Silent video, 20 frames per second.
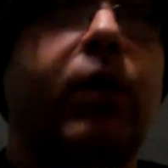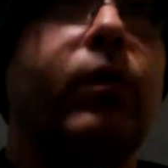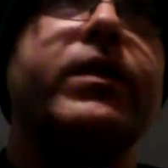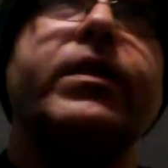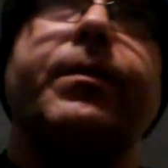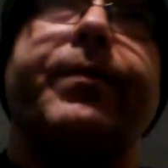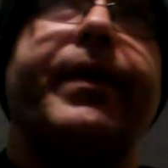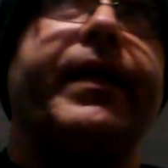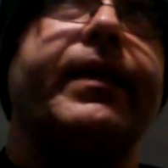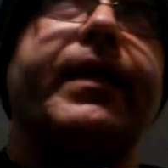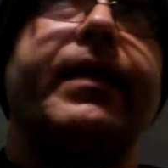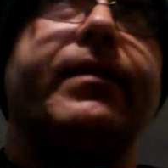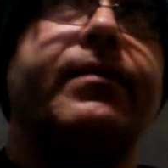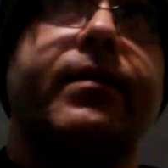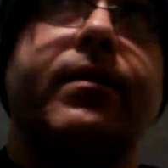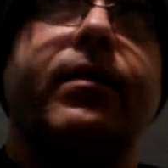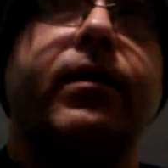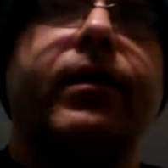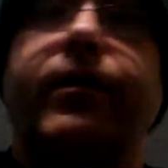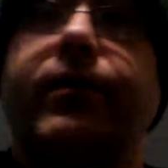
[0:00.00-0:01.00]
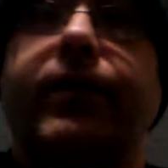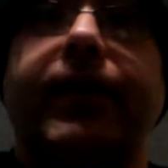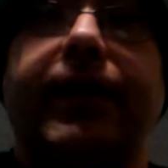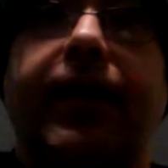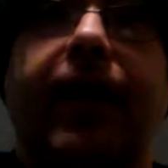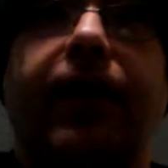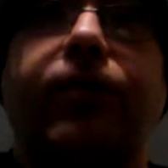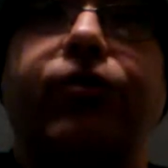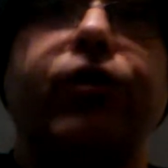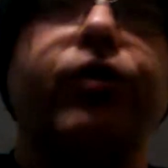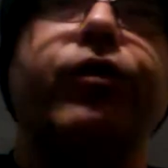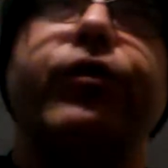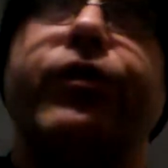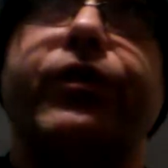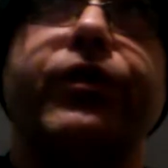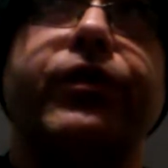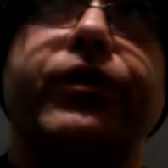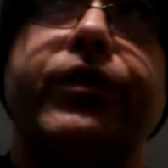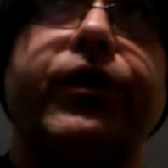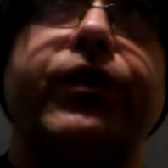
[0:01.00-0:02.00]
Which, I mean, that's clearly not true
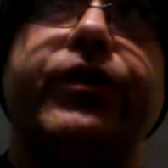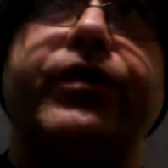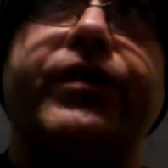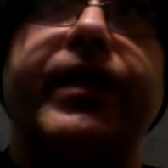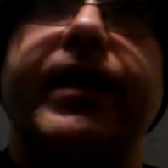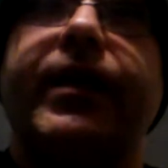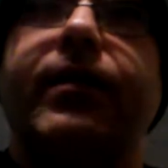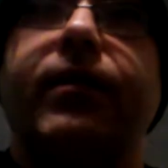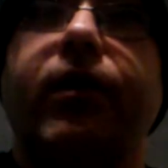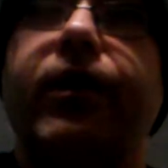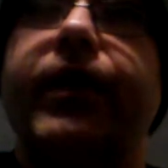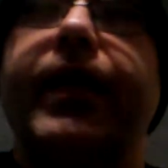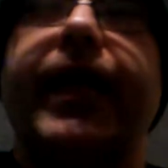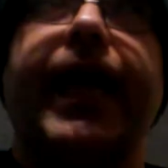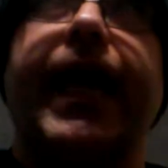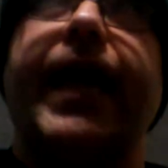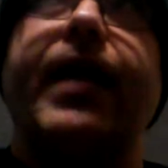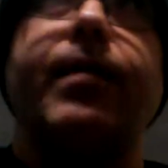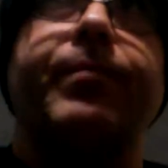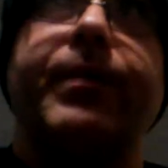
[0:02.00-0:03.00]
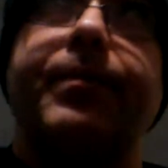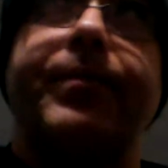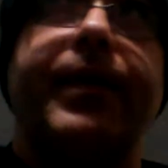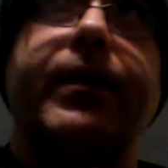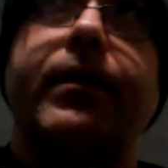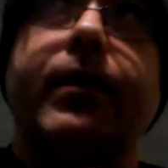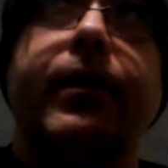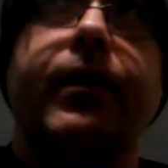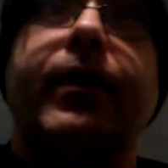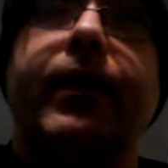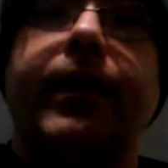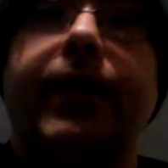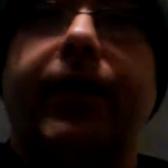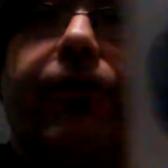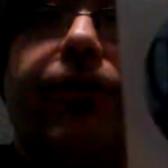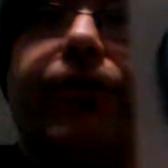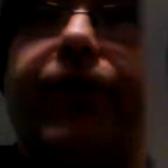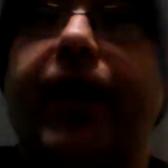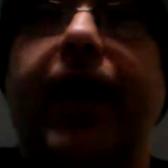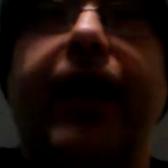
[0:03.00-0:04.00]
because you see, looking at him, I mean,
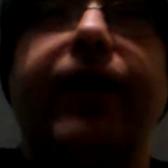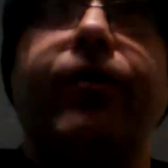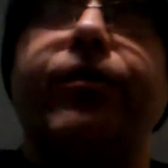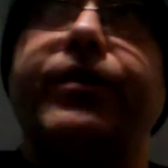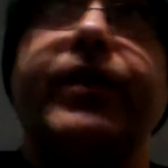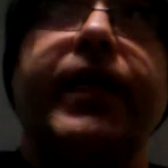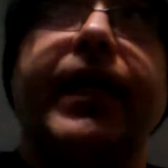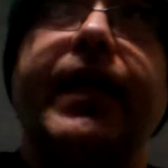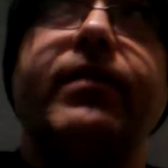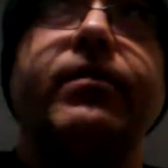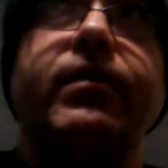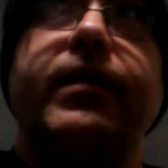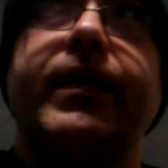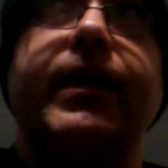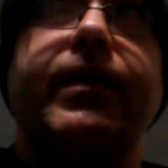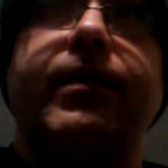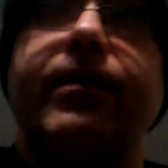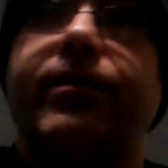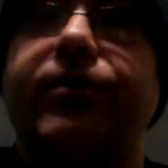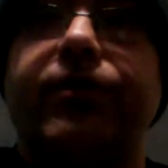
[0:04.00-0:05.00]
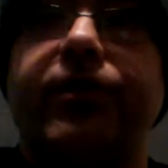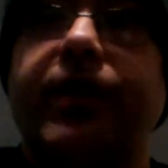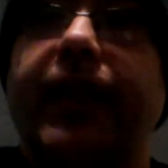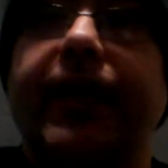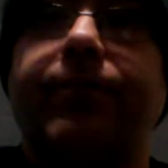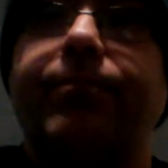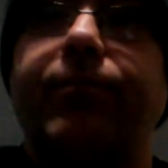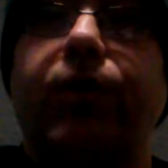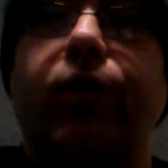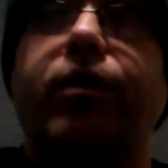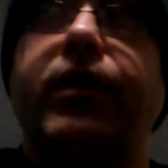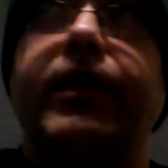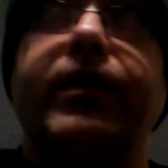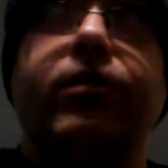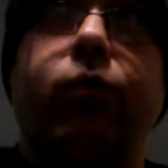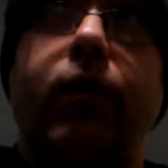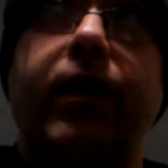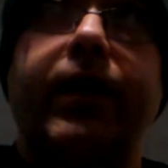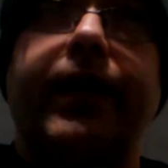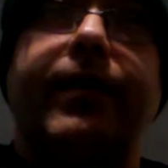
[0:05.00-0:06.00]
here's a guy who's easily in his like early
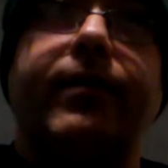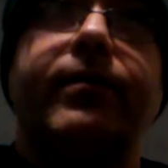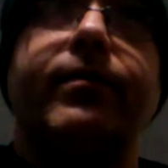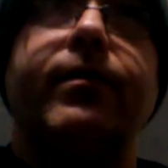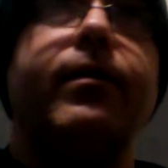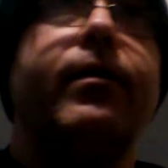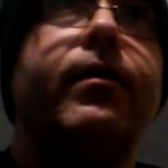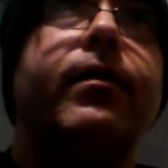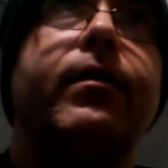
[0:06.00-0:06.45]
20s.